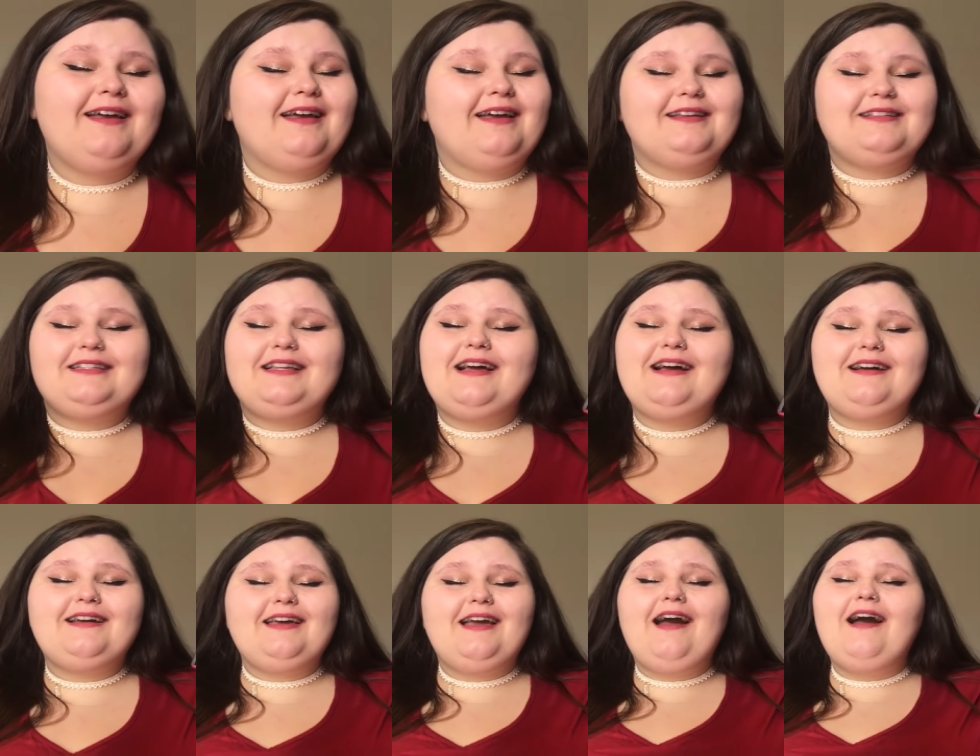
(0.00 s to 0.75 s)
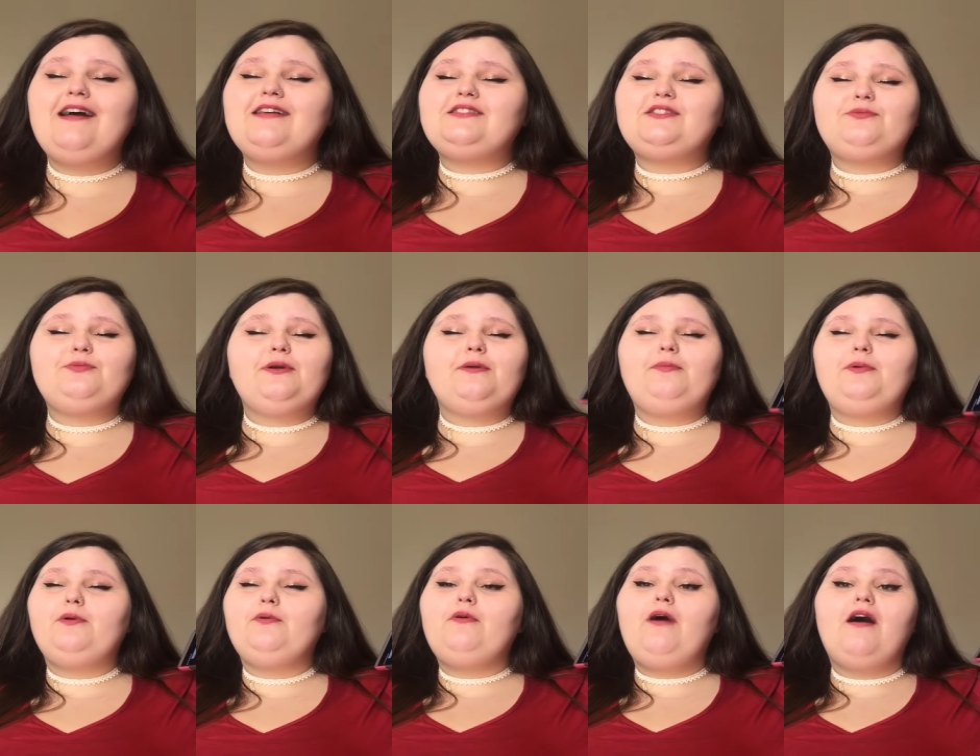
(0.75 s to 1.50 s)
And, and I can't
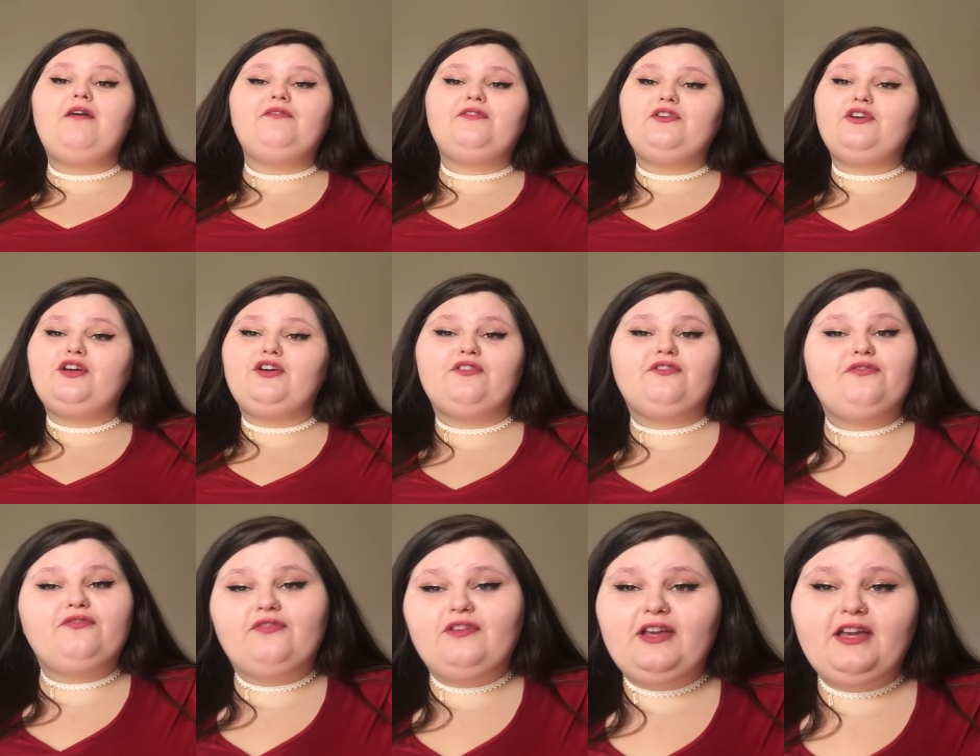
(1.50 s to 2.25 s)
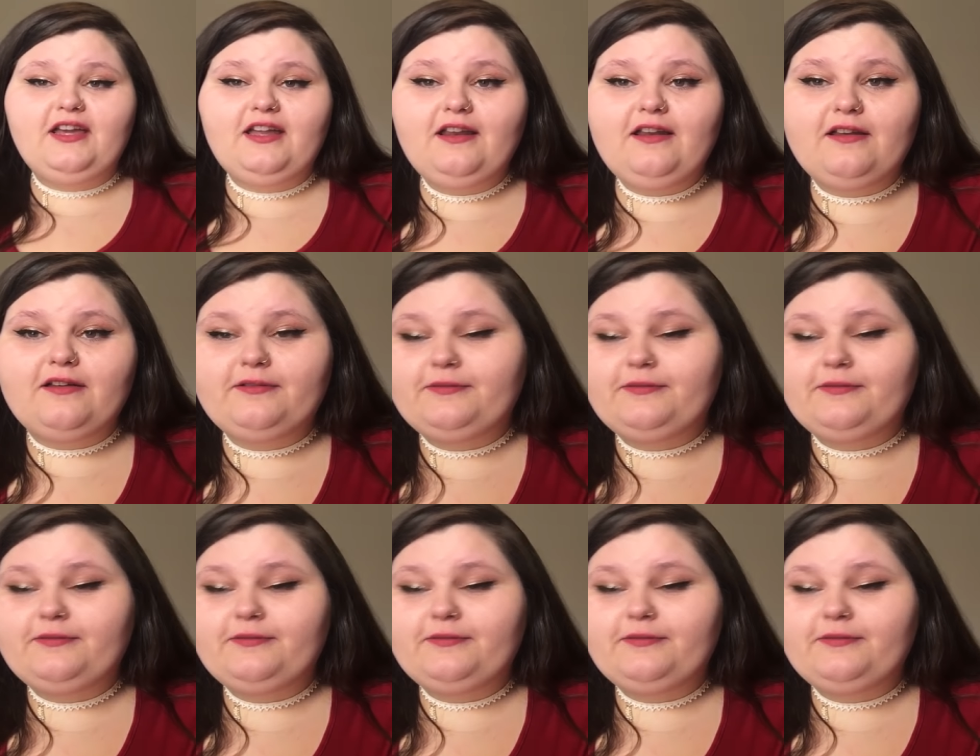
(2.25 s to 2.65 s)
sweep you off of your feet.